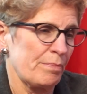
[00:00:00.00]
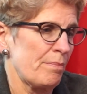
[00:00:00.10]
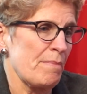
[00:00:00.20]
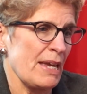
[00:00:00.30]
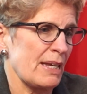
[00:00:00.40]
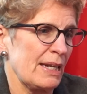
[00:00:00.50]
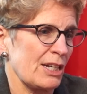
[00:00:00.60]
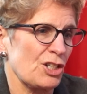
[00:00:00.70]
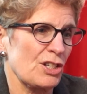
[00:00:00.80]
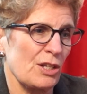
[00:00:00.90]
make
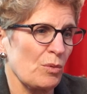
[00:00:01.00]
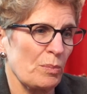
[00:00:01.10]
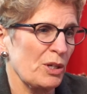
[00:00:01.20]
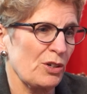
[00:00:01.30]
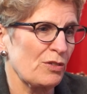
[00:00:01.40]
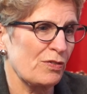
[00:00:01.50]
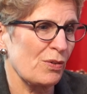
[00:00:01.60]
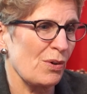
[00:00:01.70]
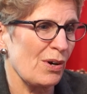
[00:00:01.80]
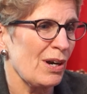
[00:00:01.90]
connections that will be good
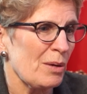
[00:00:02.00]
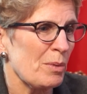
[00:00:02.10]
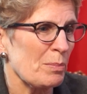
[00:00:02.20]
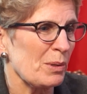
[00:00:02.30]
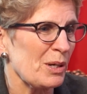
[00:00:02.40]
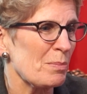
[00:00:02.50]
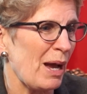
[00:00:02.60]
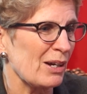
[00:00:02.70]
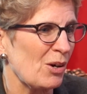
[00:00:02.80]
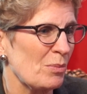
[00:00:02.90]
for people here
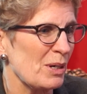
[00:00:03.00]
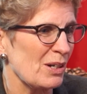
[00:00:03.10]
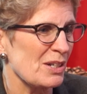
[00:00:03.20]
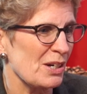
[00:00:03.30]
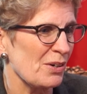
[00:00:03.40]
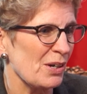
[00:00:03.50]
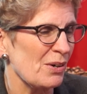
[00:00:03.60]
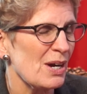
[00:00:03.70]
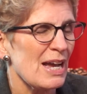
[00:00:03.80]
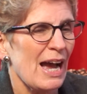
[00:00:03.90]
back home in
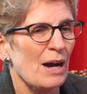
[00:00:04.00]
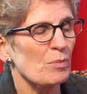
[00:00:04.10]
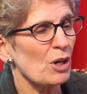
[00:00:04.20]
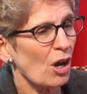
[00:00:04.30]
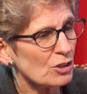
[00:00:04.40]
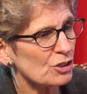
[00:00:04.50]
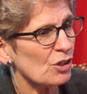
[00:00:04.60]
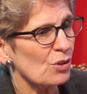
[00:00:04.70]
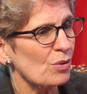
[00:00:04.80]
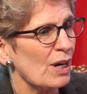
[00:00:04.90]
Ontario. And we're
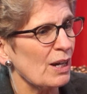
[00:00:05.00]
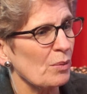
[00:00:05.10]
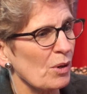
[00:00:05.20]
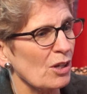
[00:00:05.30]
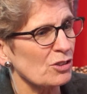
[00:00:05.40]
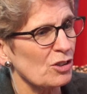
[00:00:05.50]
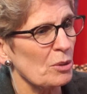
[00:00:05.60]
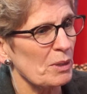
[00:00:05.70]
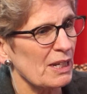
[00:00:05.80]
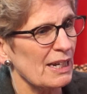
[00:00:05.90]
also going
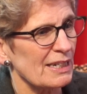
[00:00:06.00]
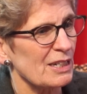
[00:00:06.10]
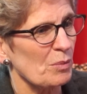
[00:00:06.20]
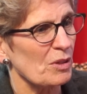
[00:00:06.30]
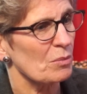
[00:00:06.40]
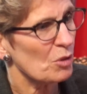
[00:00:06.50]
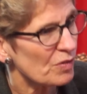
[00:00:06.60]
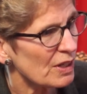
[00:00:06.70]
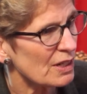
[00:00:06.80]
to be connecting with the movie